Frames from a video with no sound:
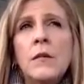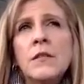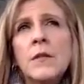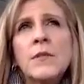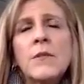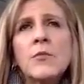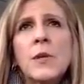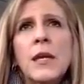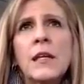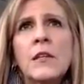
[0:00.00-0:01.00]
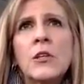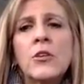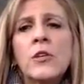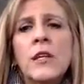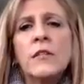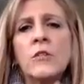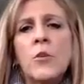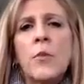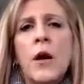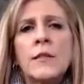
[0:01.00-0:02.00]
Sometimes you get so
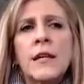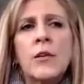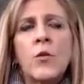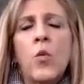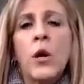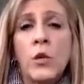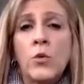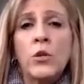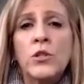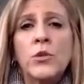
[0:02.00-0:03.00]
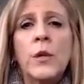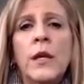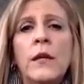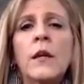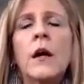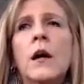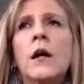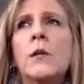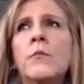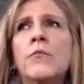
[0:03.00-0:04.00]
bogged down in what you are doing,
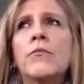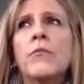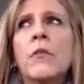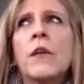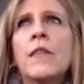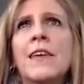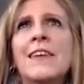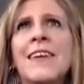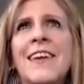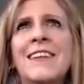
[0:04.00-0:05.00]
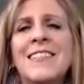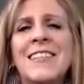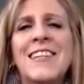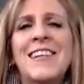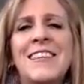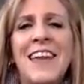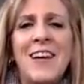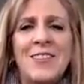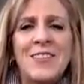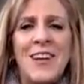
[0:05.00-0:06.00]
that you can't see the
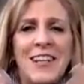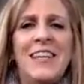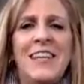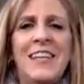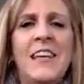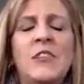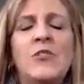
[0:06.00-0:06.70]
outside in, and